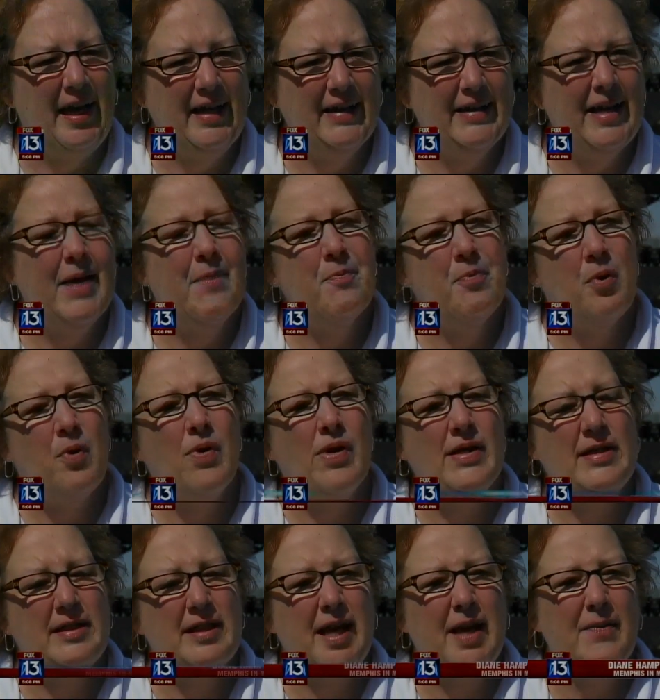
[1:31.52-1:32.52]
at that
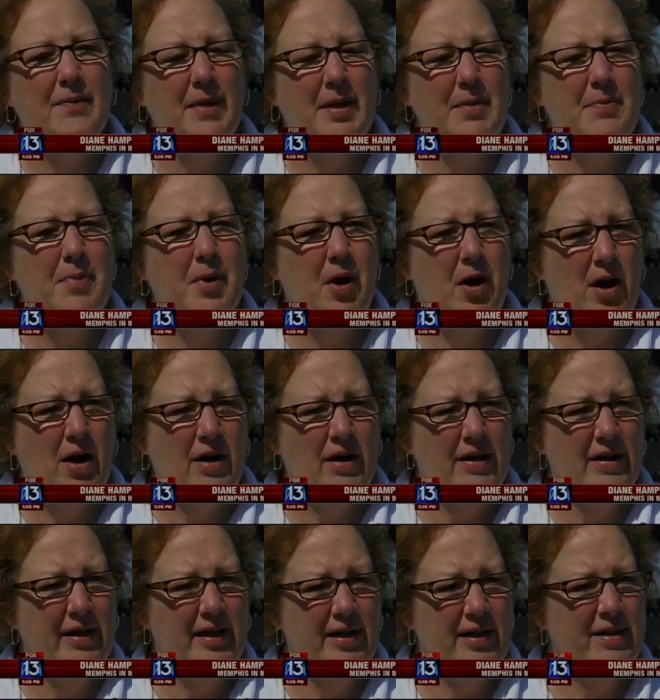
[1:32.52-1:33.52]
point, Tom Lee Park
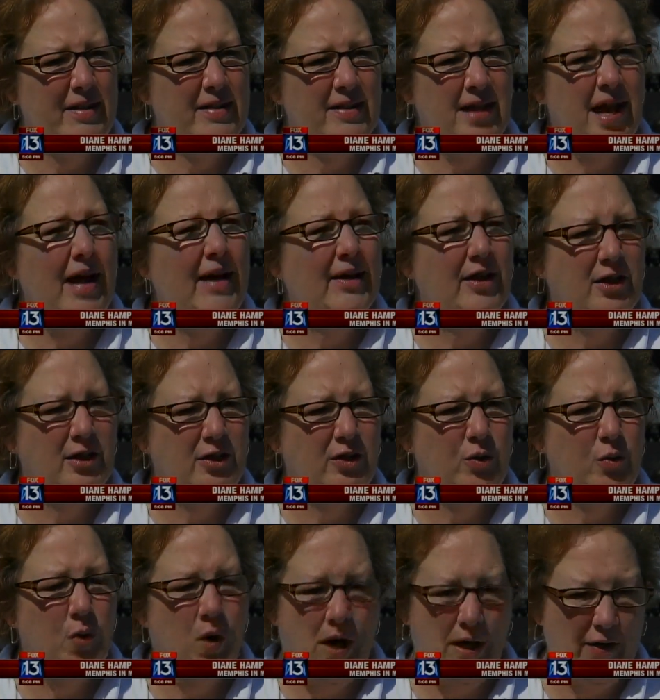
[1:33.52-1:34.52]
is not
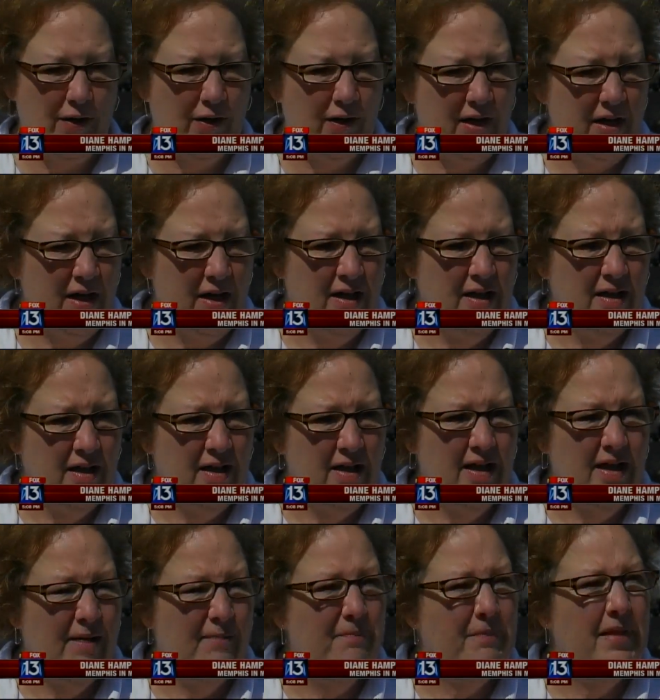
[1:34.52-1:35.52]
underwater.
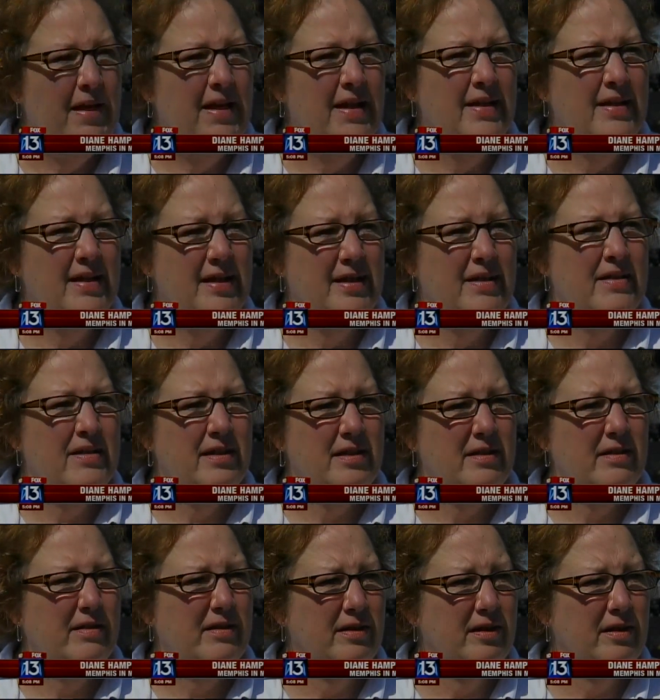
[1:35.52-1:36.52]
Um, it is,
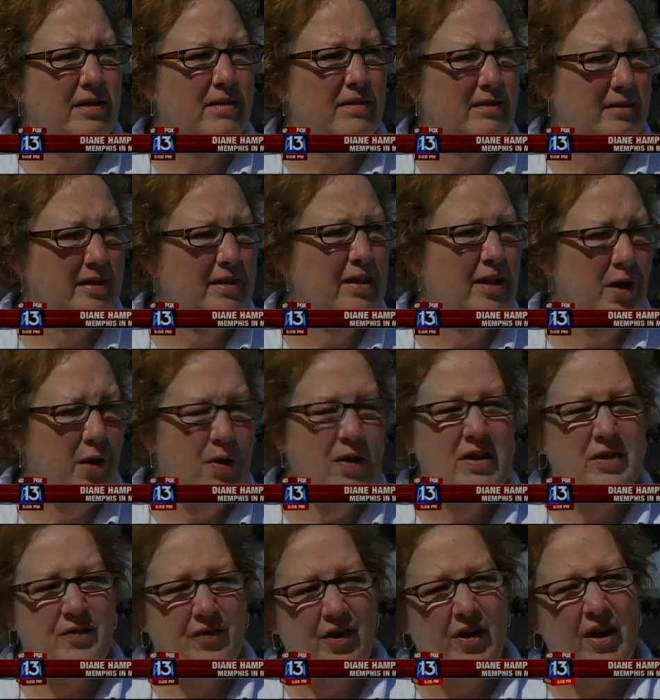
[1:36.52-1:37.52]
you know,
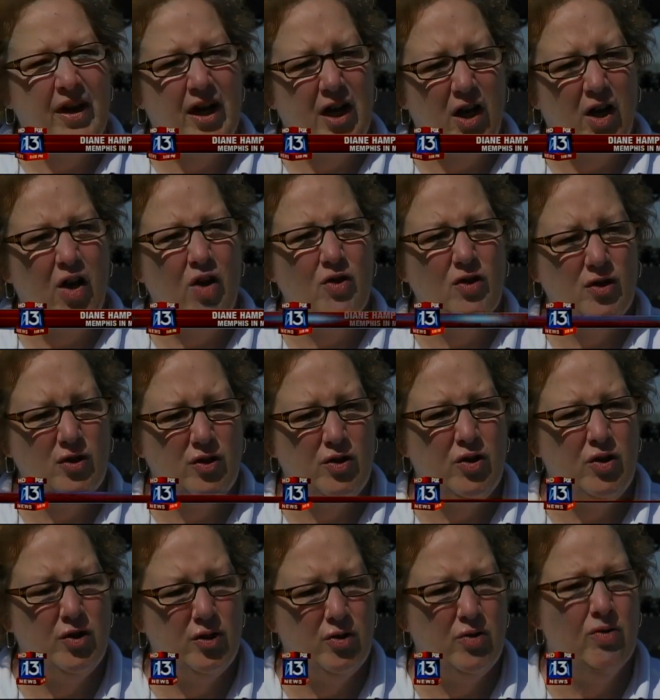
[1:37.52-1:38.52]
it's very close
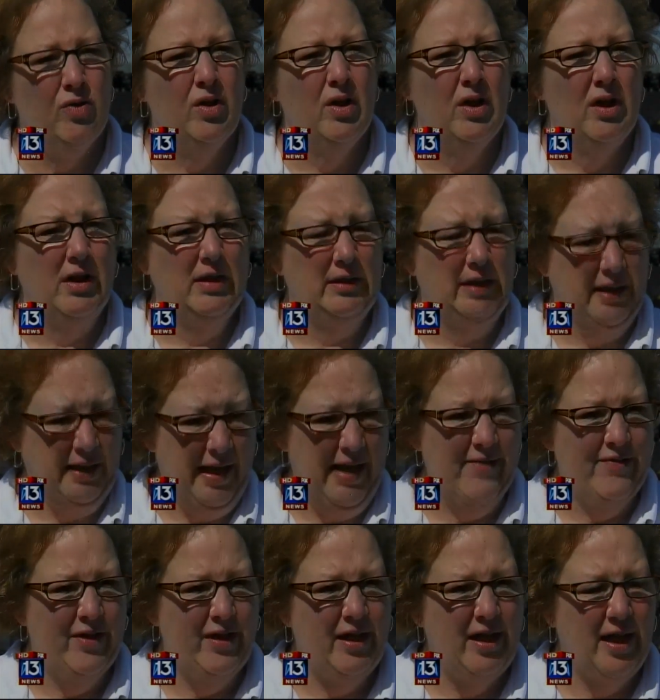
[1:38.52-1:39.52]
to the
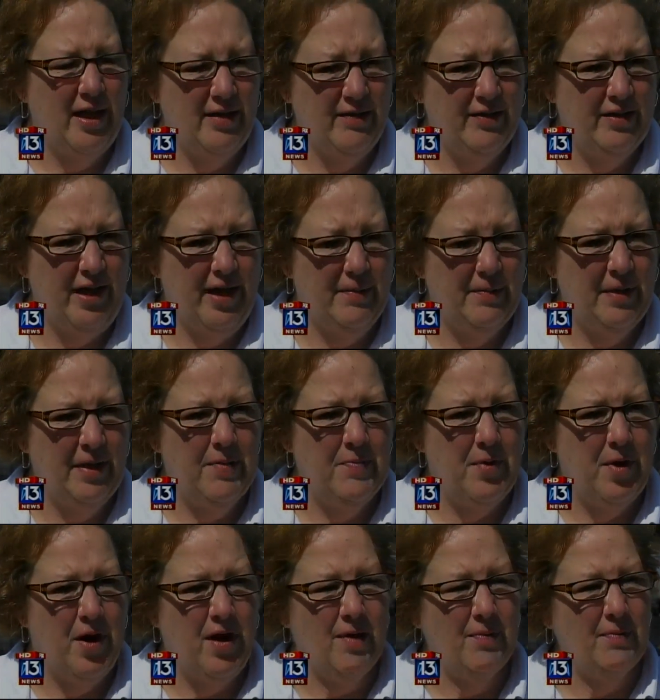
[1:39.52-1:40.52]
level of Tom Lee
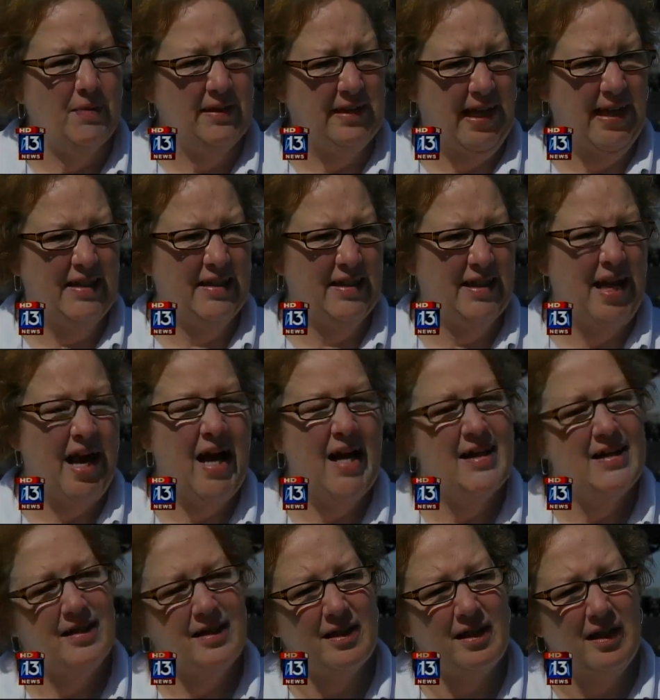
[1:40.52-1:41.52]
Park, but that's
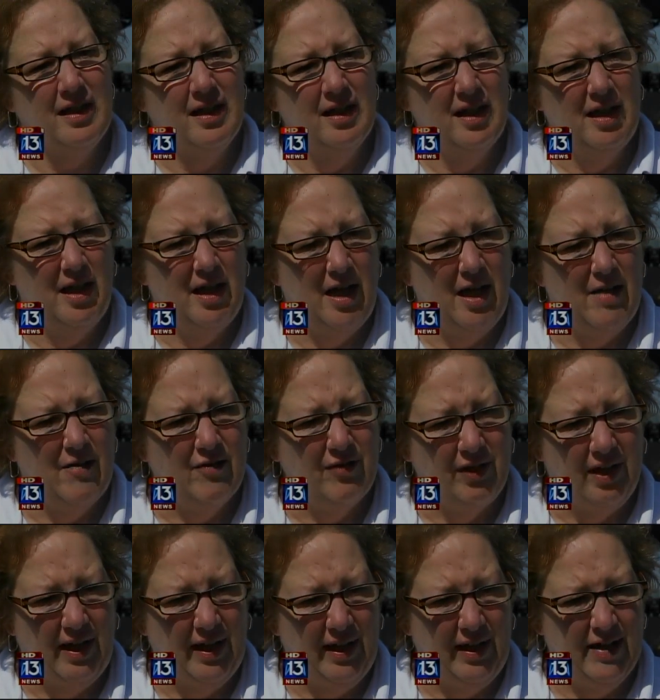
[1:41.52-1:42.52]
not uh,
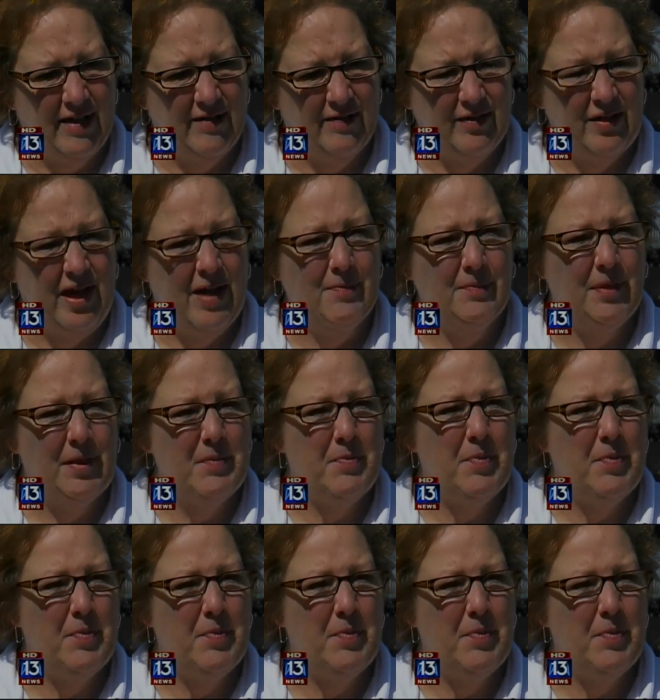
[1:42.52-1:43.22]
flooding of Tom Lee